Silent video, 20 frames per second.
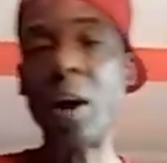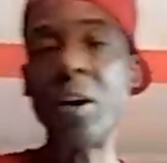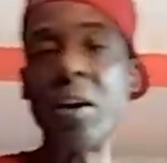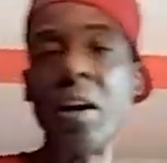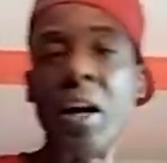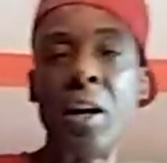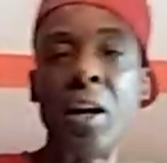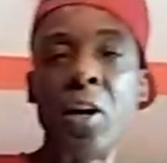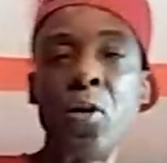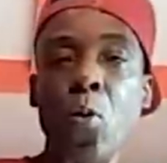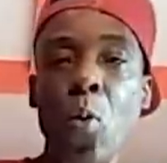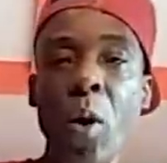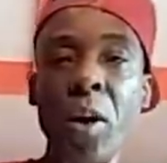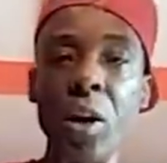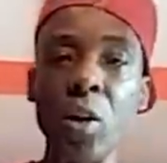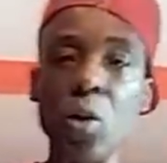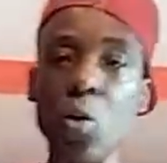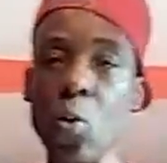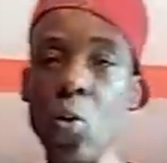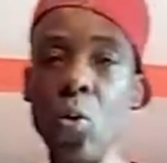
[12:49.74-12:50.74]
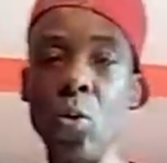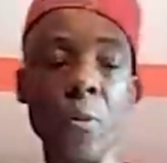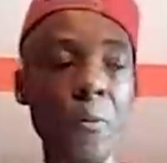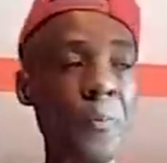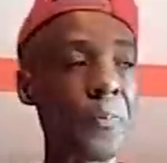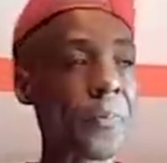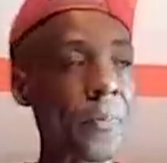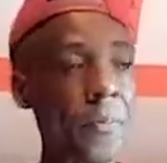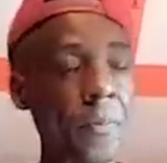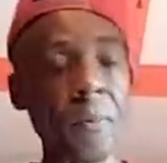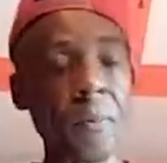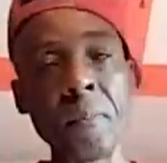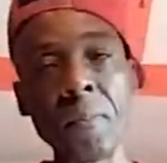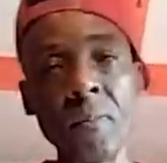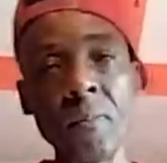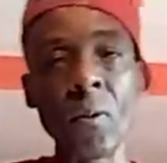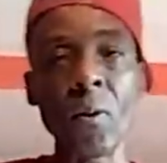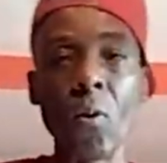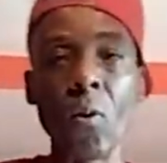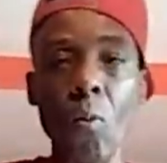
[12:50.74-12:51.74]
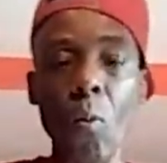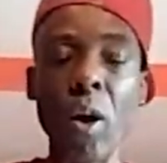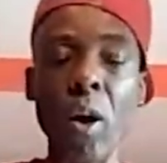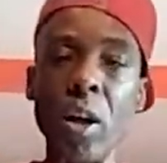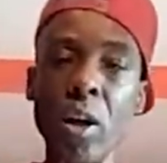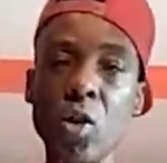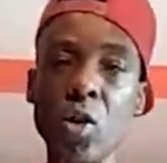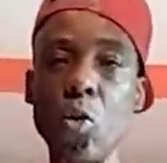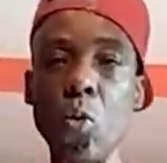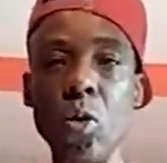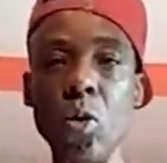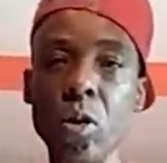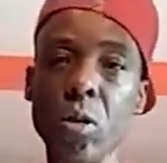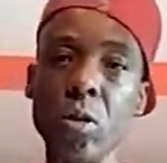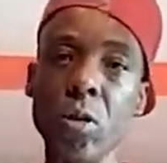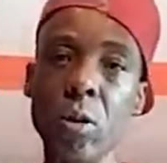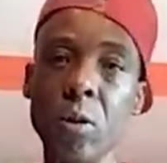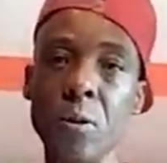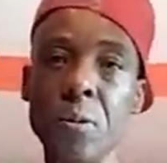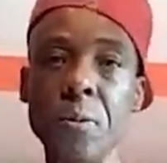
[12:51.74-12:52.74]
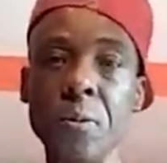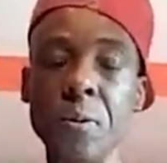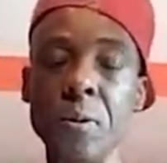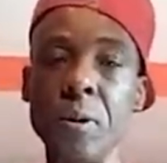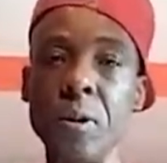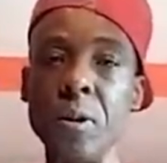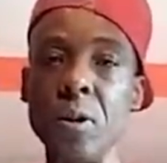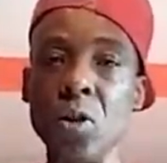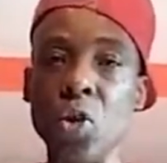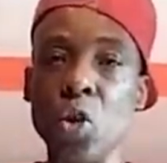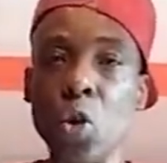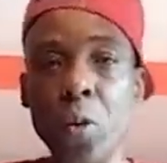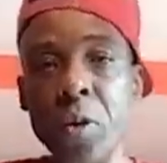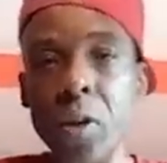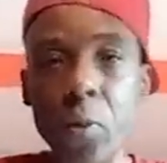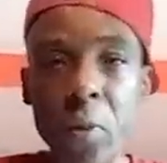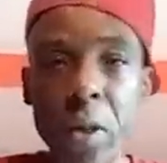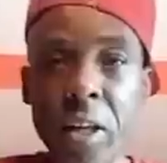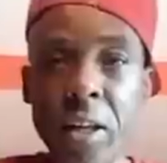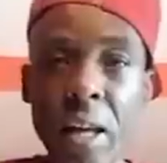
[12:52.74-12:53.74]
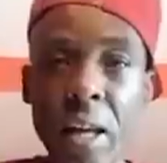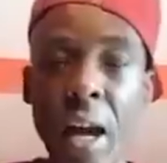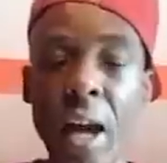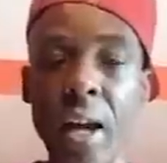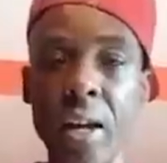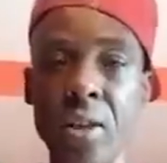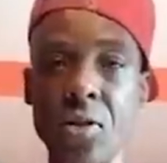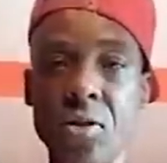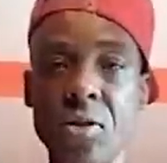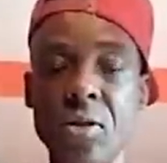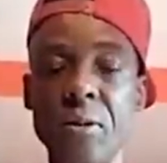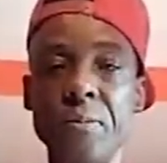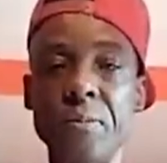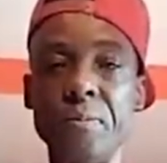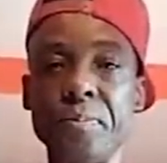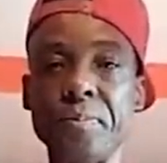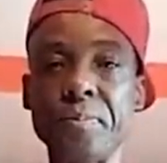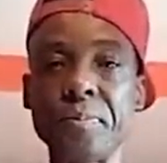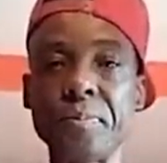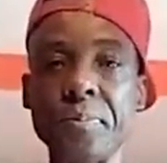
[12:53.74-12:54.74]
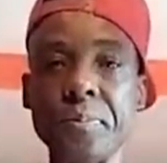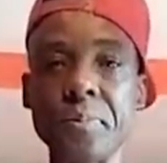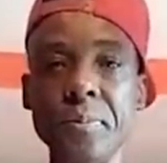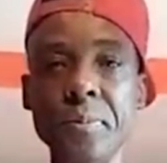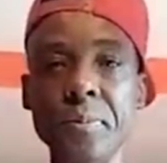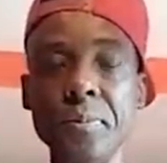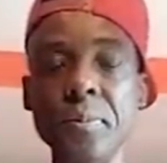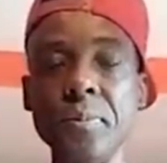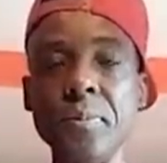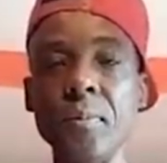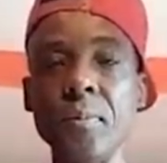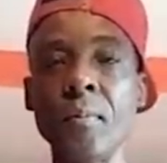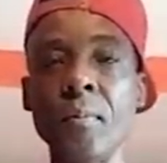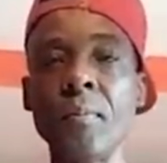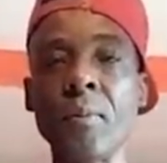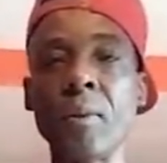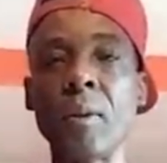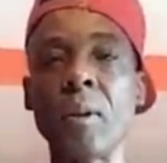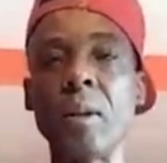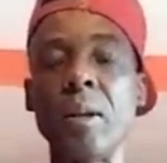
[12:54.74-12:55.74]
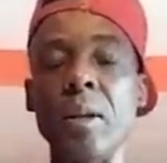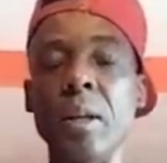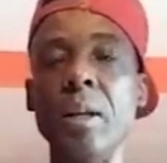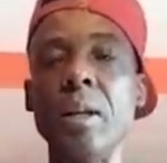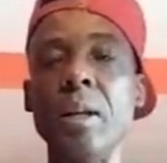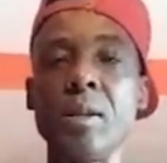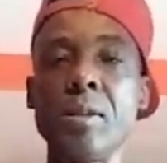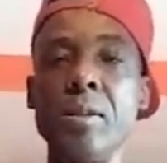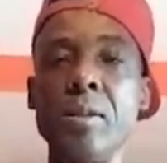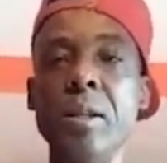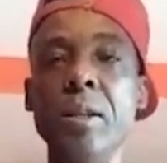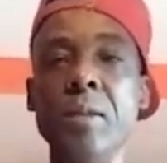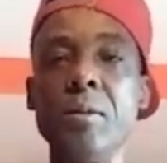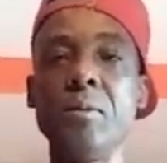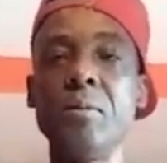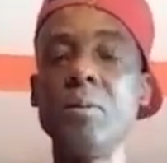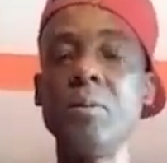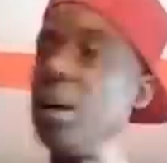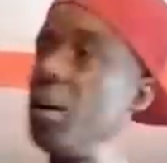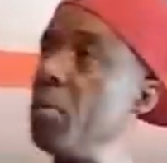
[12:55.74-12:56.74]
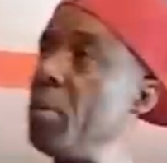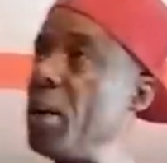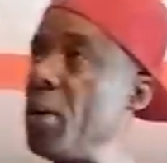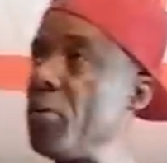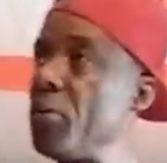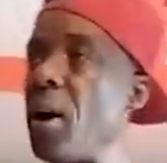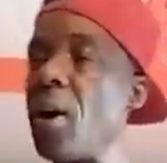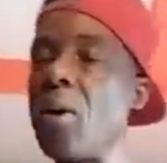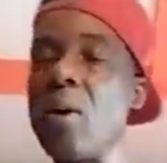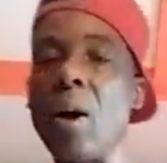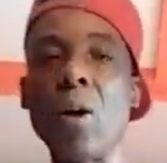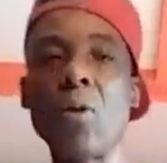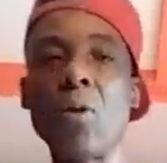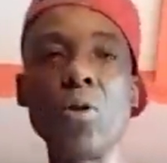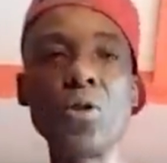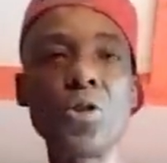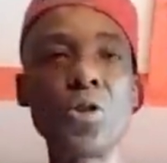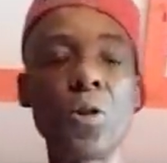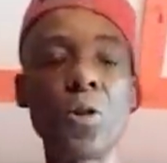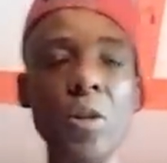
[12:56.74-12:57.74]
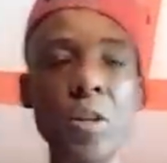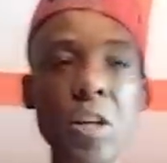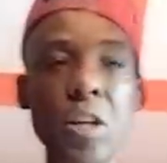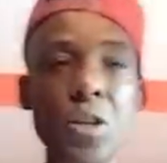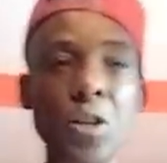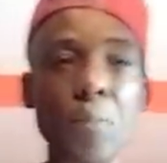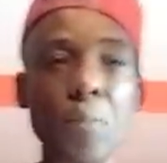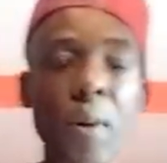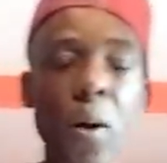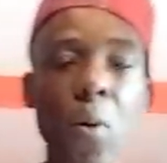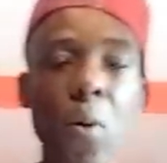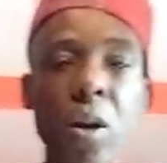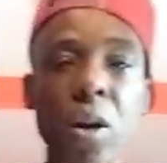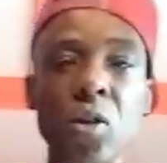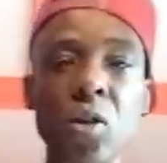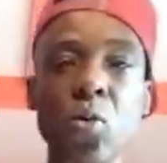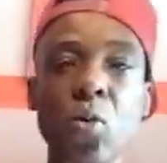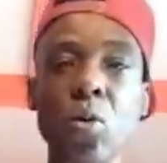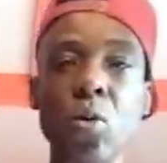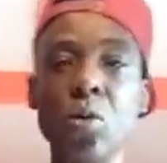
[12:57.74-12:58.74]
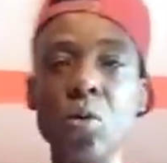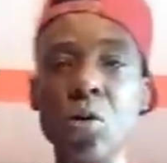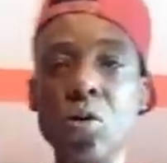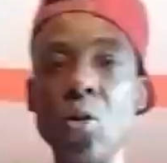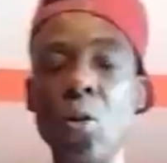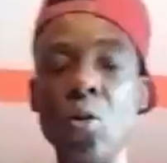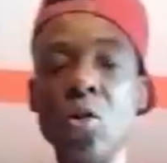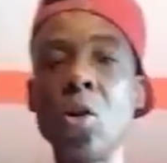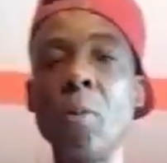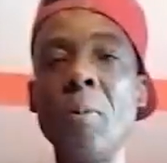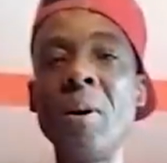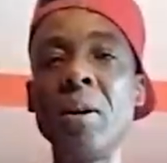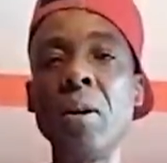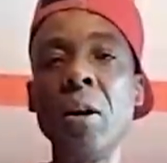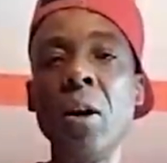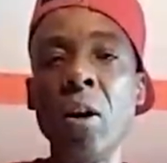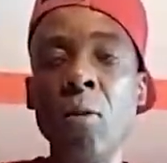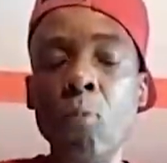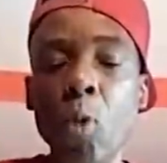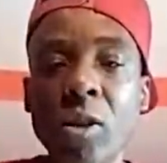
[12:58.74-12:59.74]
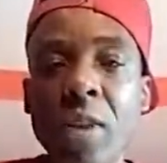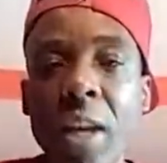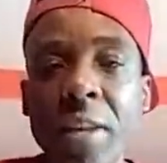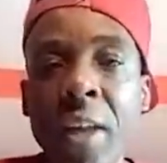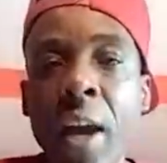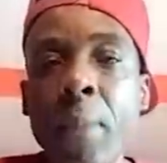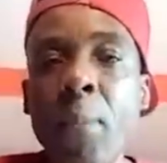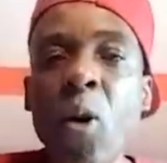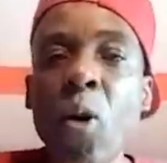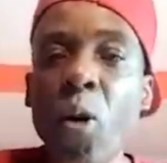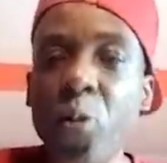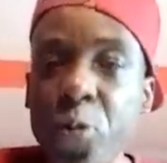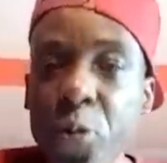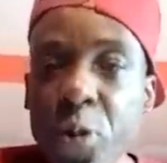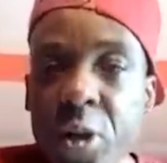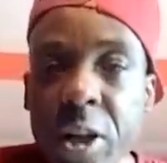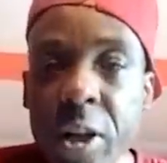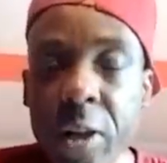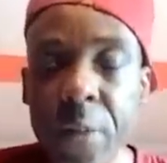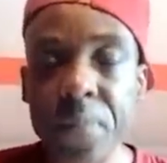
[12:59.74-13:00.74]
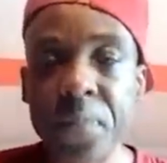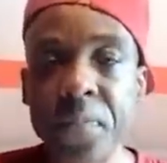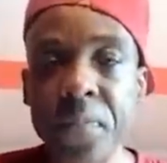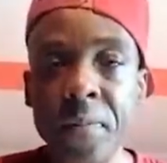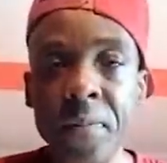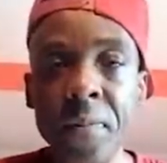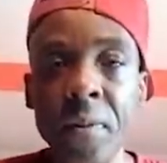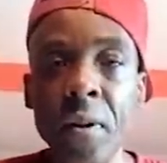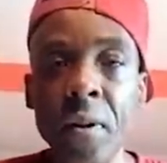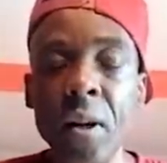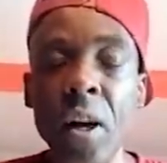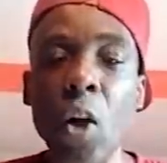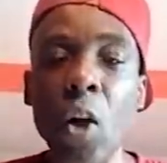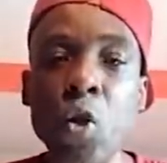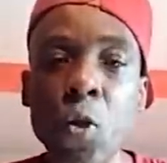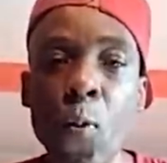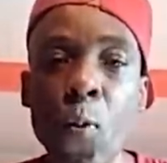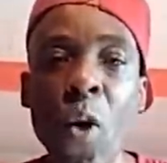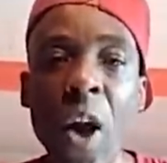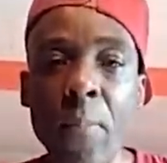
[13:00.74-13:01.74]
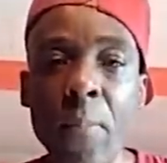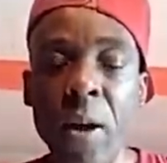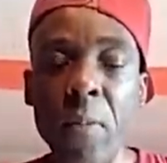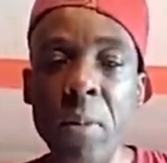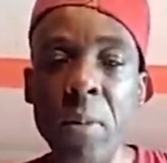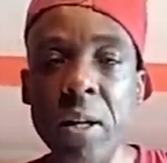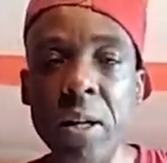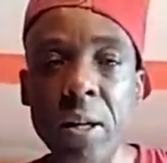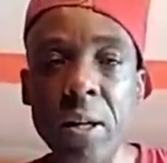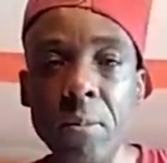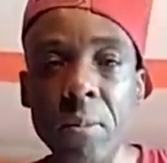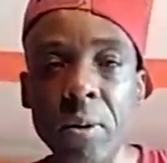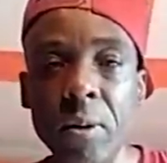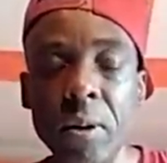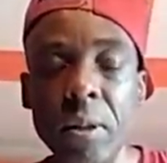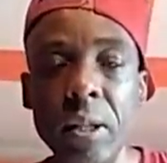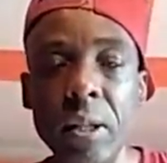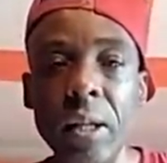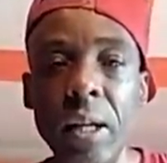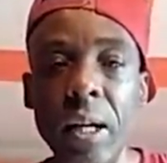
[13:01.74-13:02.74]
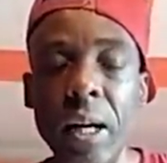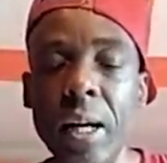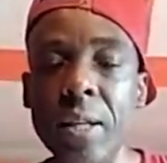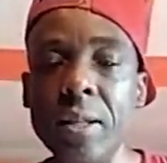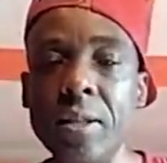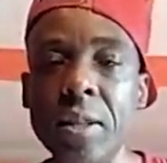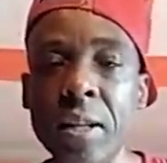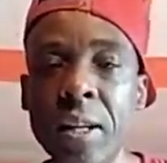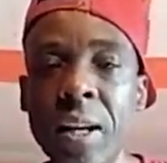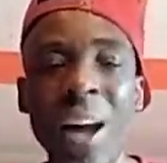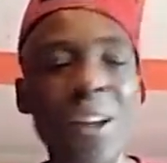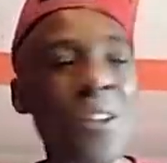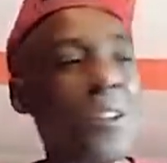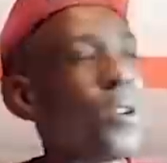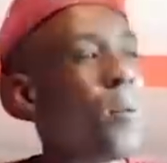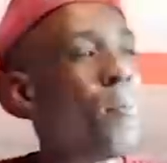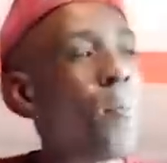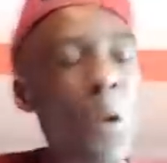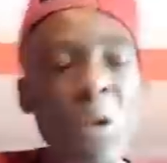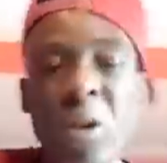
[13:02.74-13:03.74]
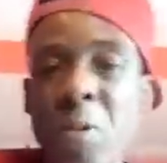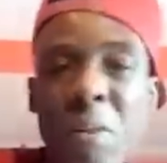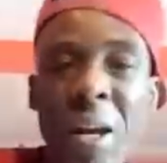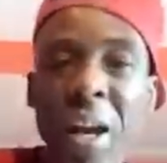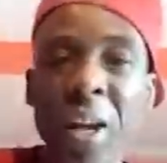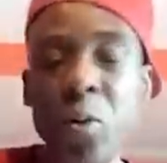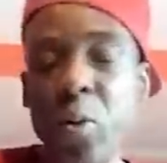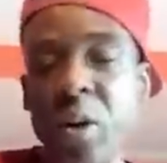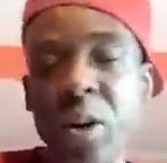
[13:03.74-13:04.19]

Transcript: and another one and two. One and two look uh, during the week dance. Mm-hmm. You know, see it? Like me left and go out country, go DJ and one and two look So, someone most of the time I go free. Catch you want make me name and thing and the money me I